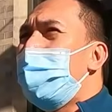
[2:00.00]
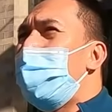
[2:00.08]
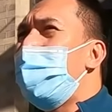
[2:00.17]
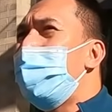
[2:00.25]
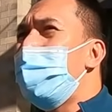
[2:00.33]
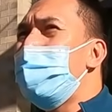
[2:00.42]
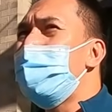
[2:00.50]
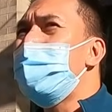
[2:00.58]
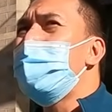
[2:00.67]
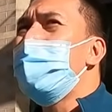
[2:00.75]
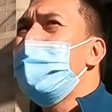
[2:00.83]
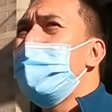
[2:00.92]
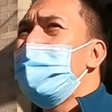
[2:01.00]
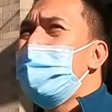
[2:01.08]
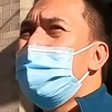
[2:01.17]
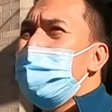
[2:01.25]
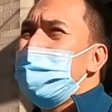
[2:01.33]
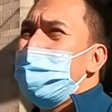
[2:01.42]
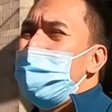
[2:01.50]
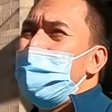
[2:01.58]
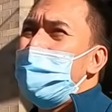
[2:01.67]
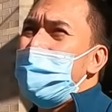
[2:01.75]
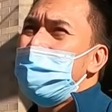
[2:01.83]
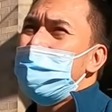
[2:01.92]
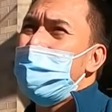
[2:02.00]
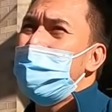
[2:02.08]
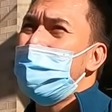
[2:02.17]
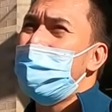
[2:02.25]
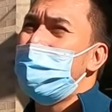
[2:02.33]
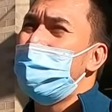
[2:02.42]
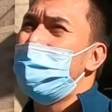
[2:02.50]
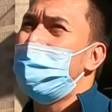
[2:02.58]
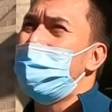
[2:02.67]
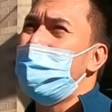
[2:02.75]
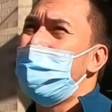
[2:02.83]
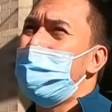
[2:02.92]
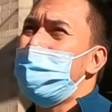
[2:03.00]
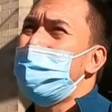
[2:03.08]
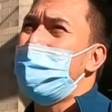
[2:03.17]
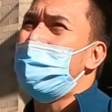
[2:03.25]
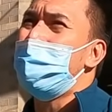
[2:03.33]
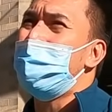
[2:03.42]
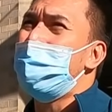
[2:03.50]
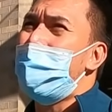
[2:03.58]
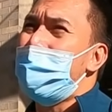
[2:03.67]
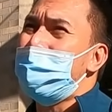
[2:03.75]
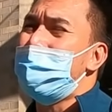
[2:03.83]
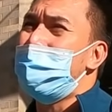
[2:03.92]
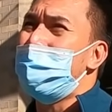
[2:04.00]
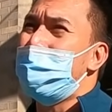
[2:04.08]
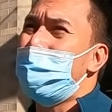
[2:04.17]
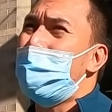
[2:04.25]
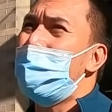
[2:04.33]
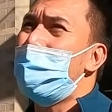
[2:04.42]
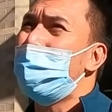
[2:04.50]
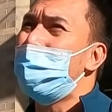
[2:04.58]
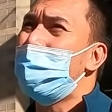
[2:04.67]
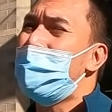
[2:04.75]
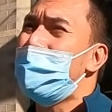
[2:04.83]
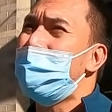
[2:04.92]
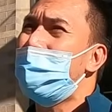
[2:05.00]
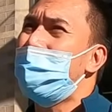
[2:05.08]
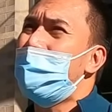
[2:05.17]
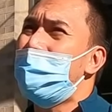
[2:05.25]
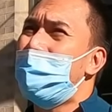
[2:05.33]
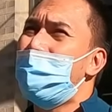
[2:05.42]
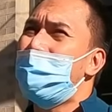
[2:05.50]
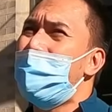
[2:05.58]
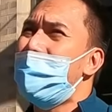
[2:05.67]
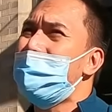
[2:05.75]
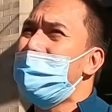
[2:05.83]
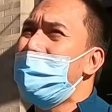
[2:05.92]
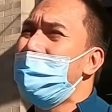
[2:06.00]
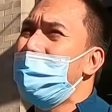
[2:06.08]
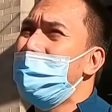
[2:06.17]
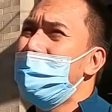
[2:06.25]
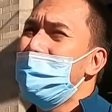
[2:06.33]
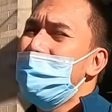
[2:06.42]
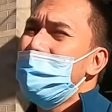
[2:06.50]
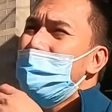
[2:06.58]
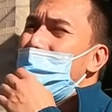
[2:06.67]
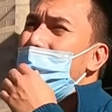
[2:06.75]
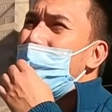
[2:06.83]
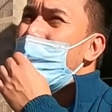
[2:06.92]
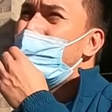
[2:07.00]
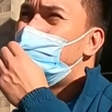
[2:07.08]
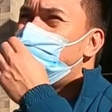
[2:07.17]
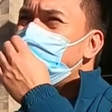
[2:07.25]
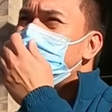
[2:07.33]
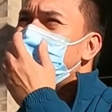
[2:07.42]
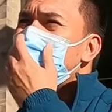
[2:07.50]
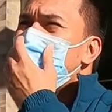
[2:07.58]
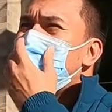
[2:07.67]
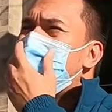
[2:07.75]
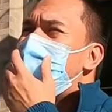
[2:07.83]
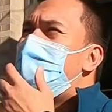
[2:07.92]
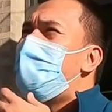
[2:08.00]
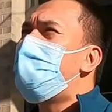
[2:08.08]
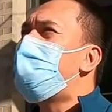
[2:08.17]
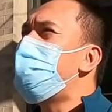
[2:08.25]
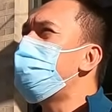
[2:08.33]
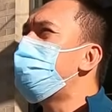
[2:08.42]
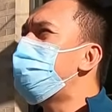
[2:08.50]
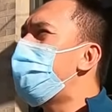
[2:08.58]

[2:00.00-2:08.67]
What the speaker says: the previous when they started the vaccine, the rollout of the vaccine. So I don't know. I can't